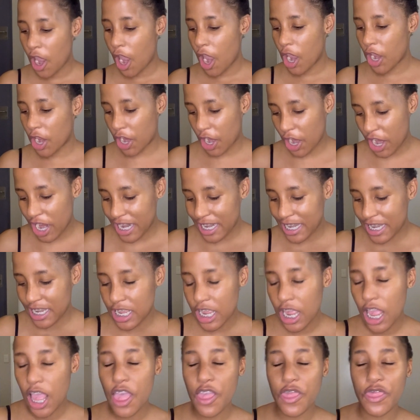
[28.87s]
curly
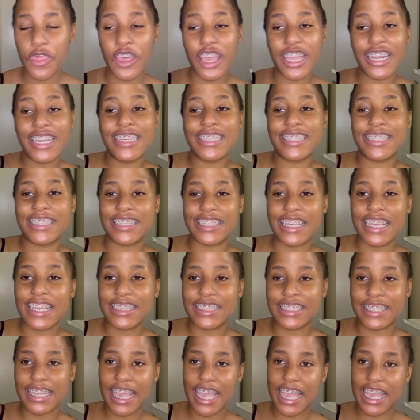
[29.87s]

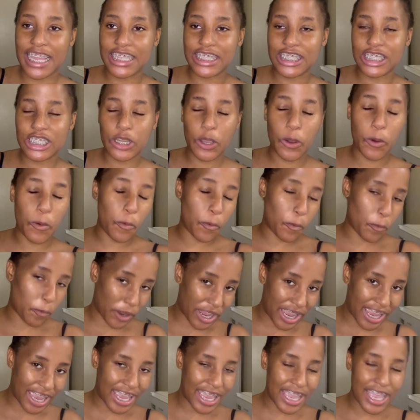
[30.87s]
36-inch
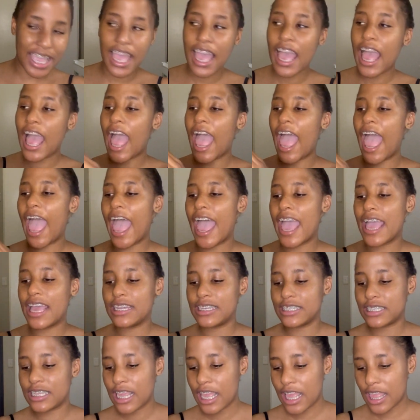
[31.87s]
wig,
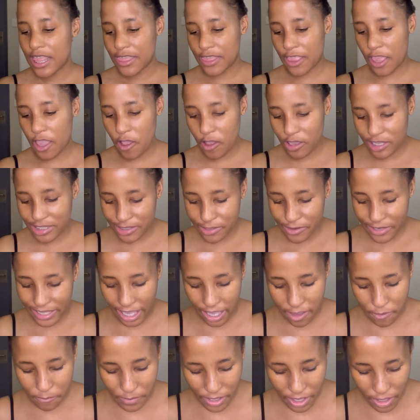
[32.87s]
and they also gave
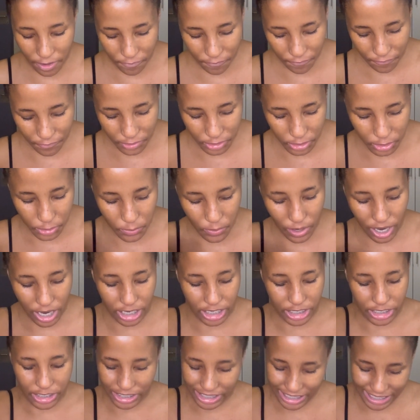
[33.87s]
me a few
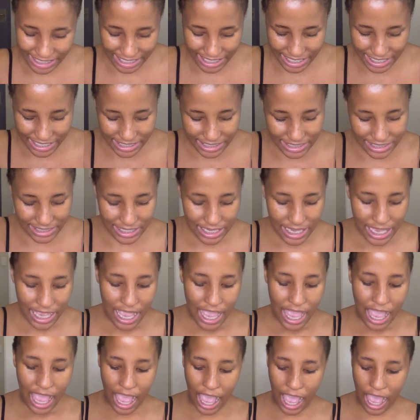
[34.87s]
goodies.
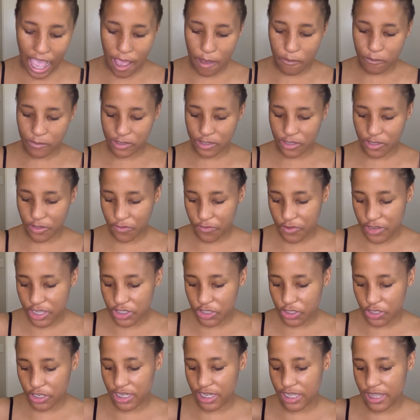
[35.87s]
So the first
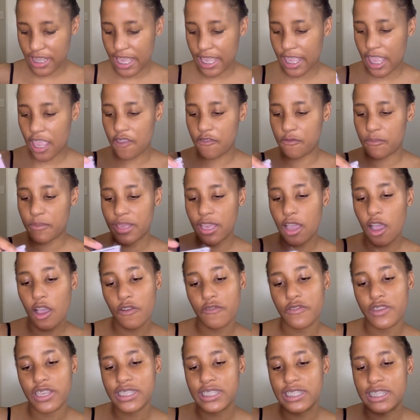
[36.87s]
goodie they gave me
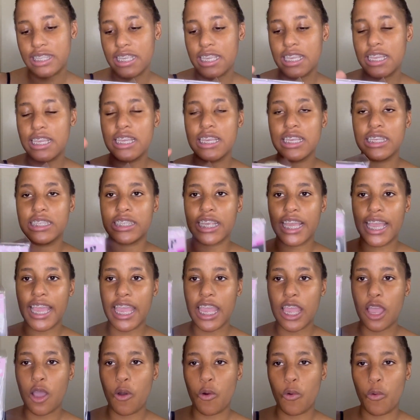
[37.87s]
obviously is
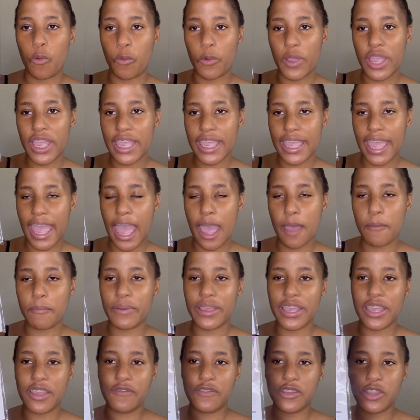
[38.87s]
a wig cap,
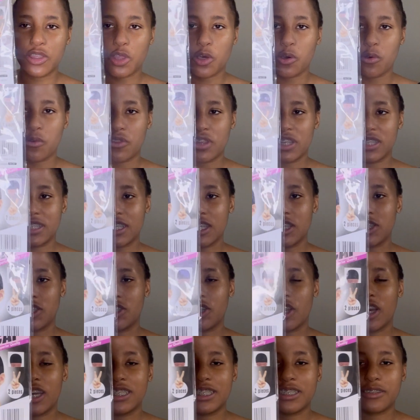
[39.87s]
even though this is
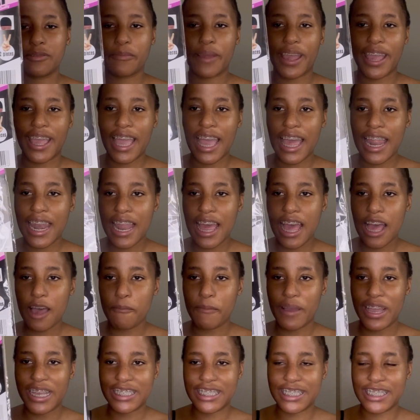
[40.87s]
not my color,
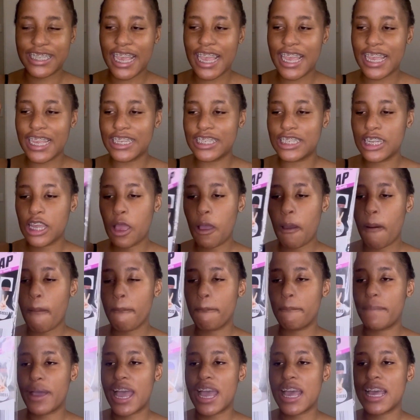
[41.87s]
my shade,
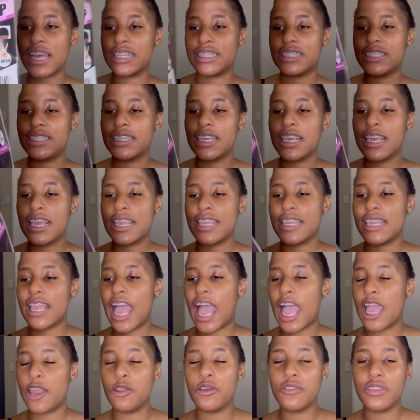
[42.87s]
but yeah,
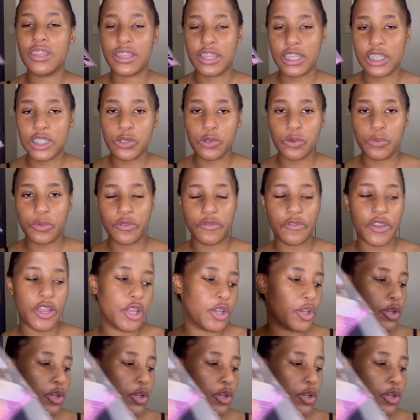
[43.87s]
I know that this will be very